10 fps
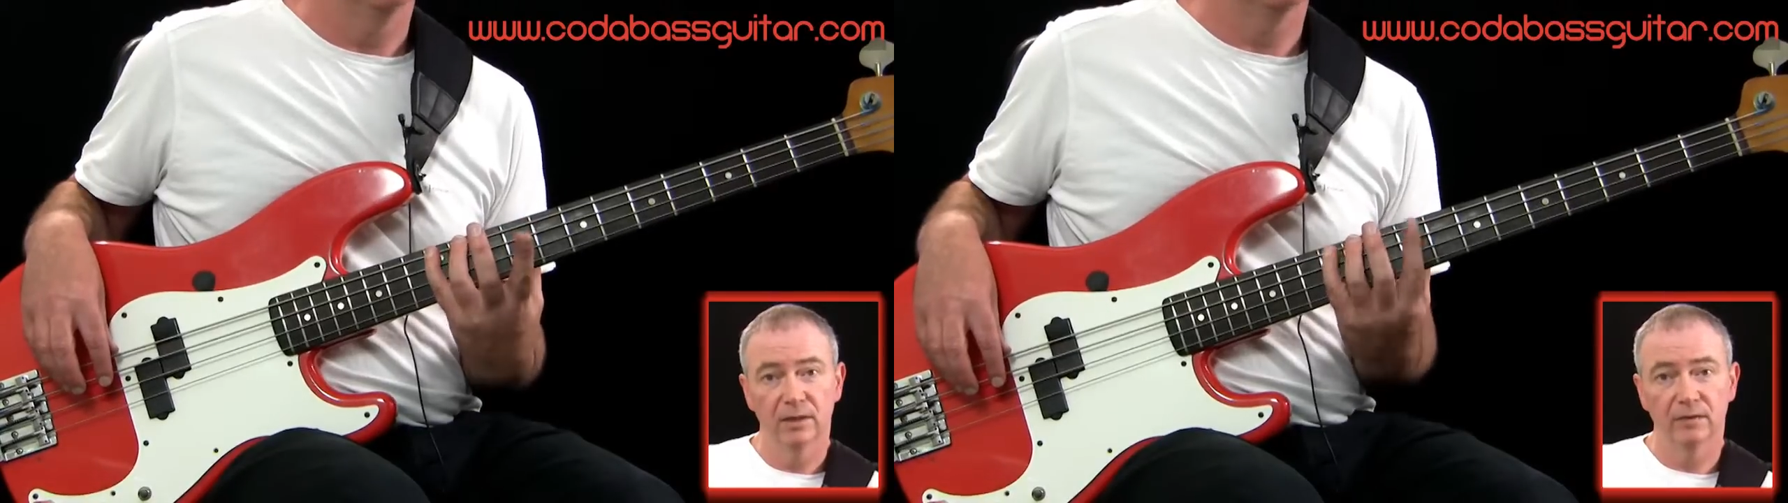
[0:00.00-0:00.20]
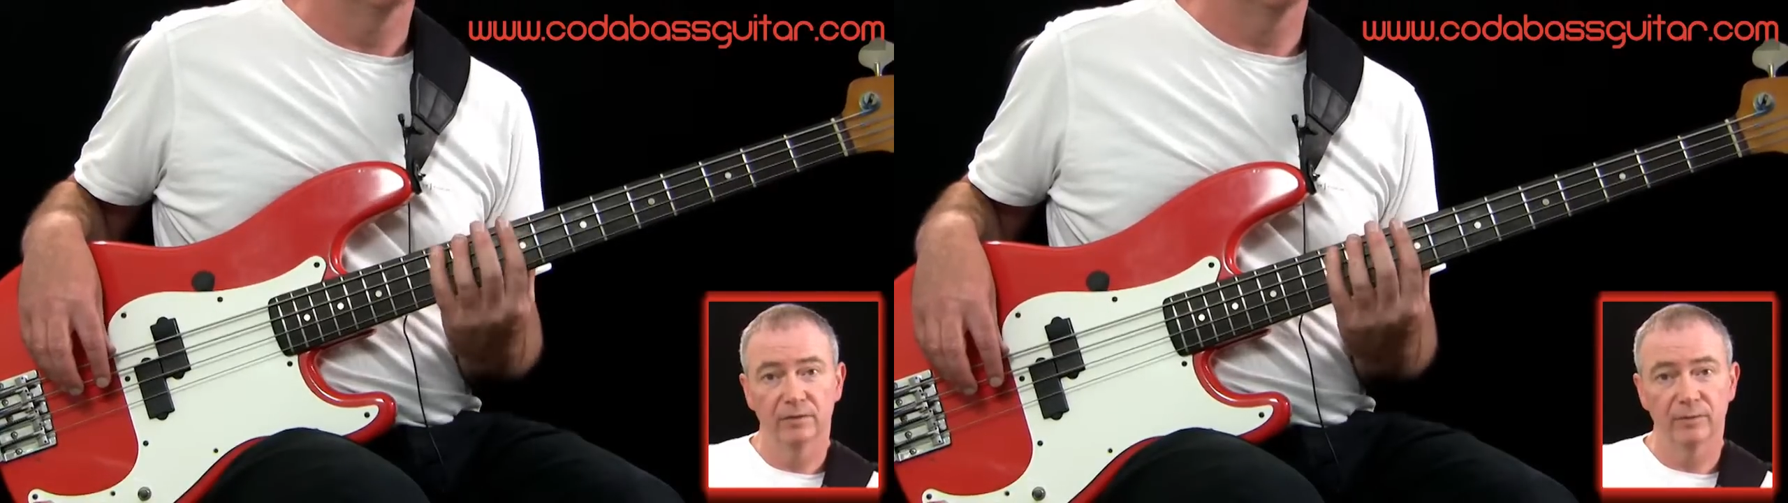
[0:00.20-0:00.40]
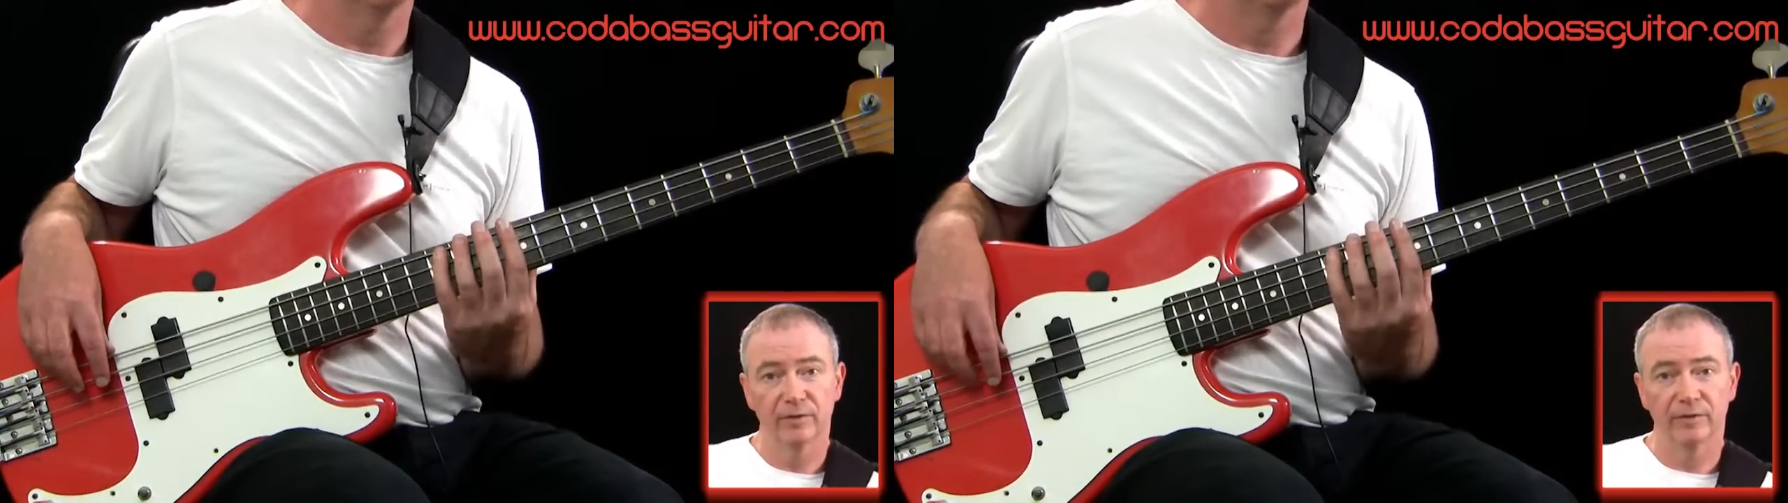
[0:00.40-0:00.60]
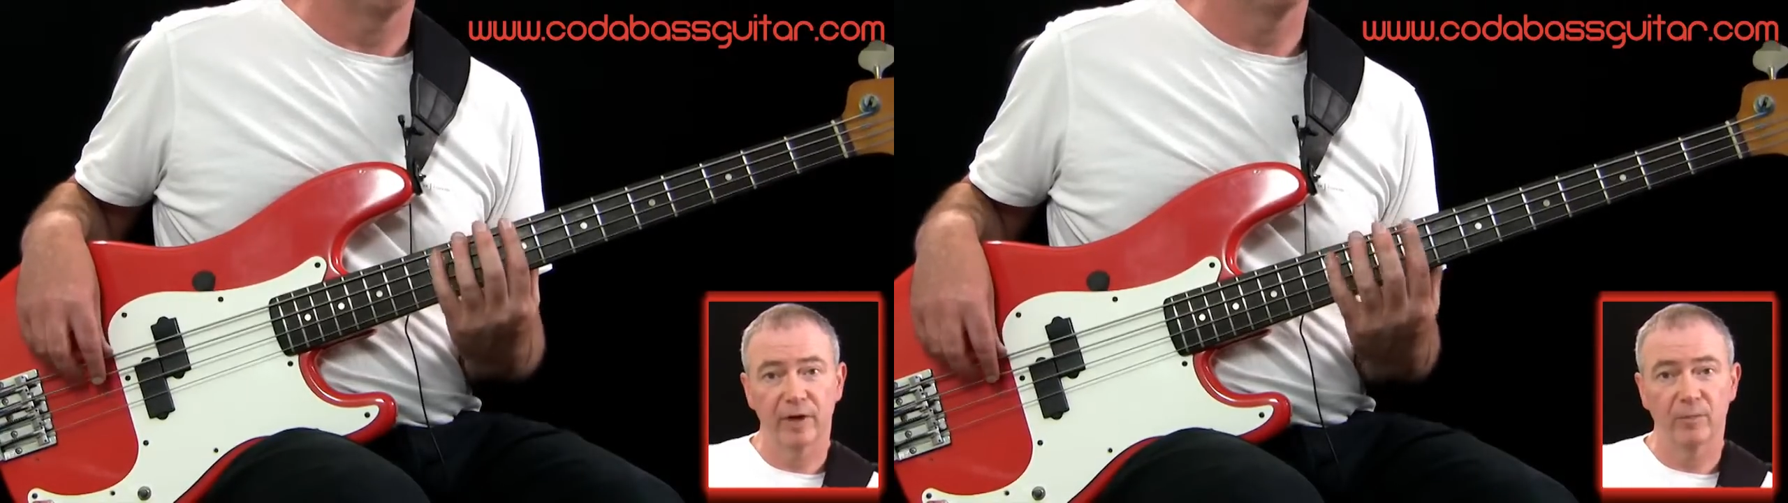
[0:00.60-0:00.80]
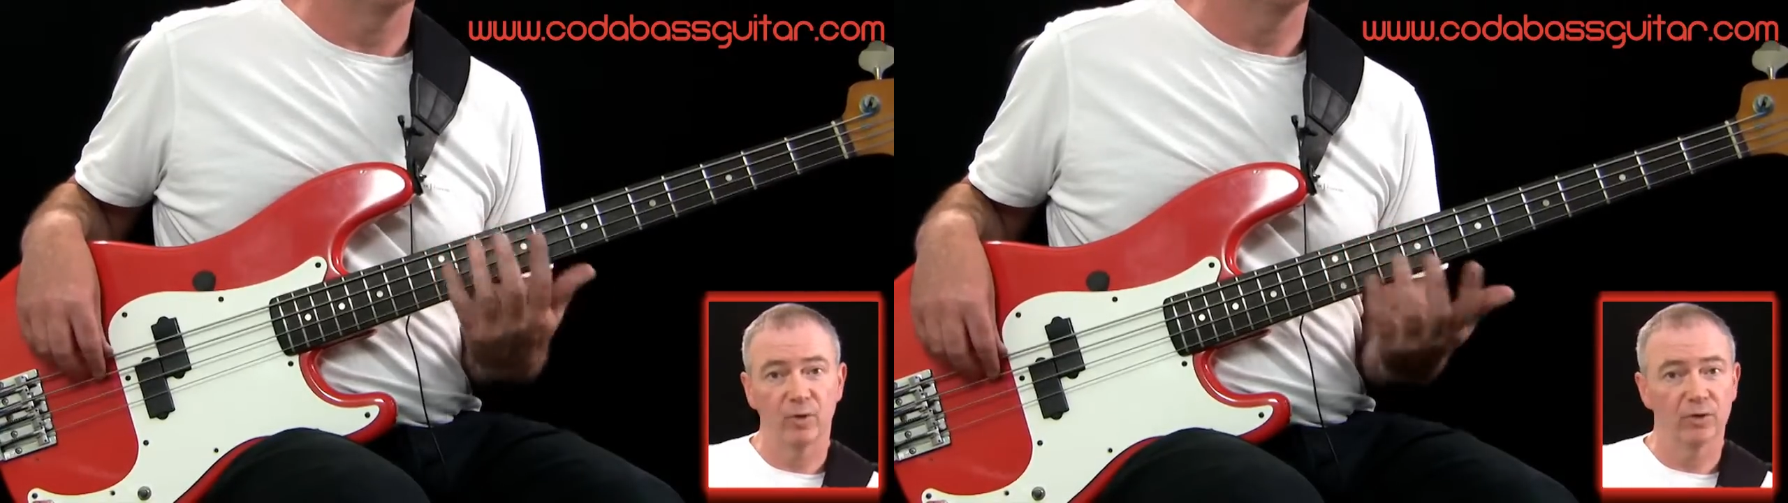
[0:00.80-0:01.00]
from the
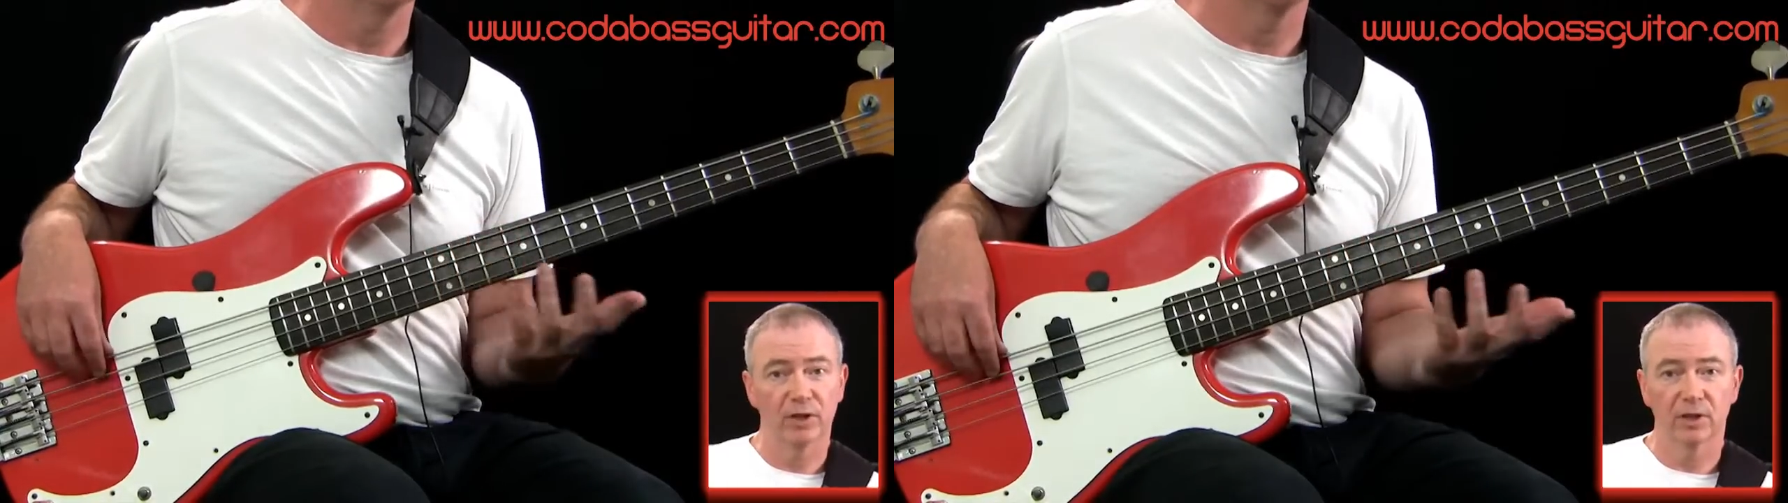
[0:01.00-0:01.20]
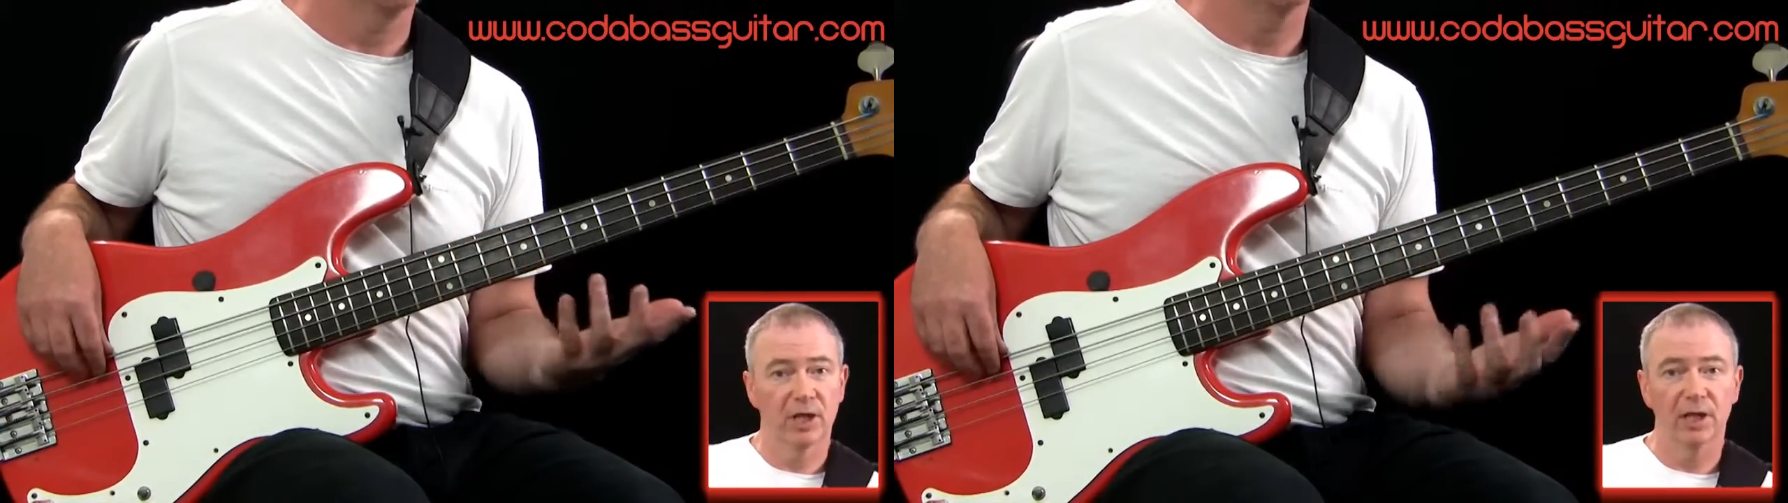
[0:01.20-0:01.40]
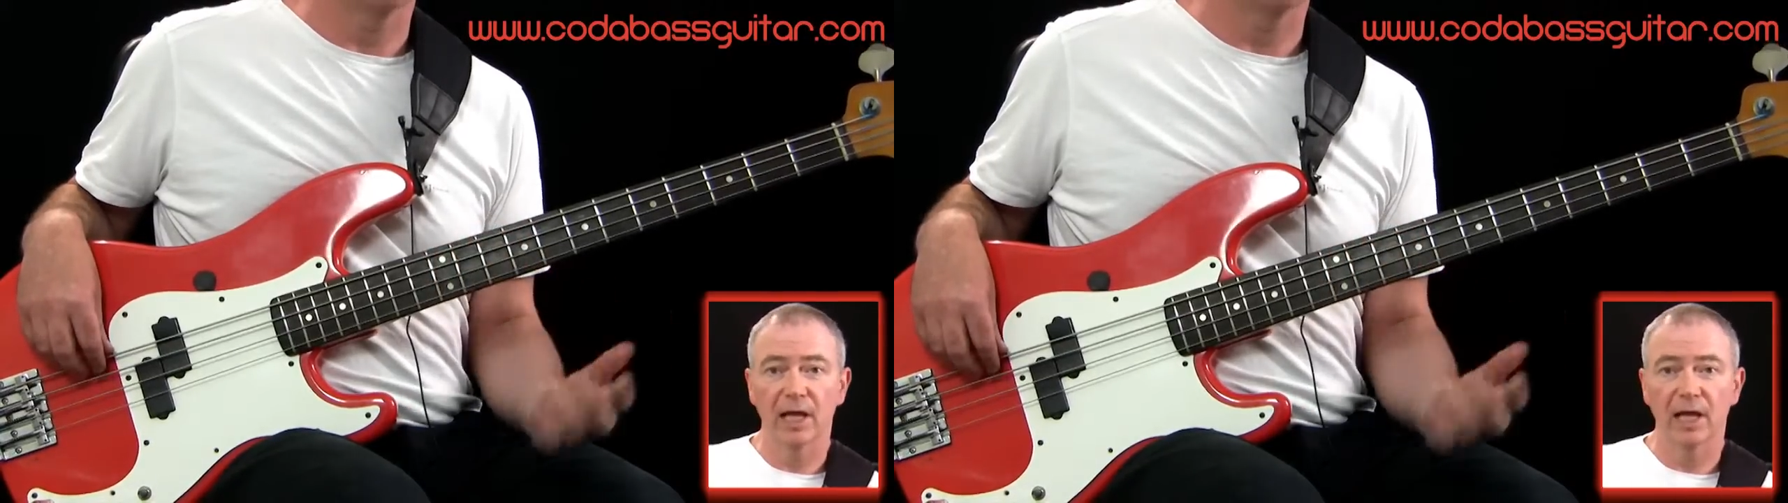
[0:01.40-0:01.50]
fretboard and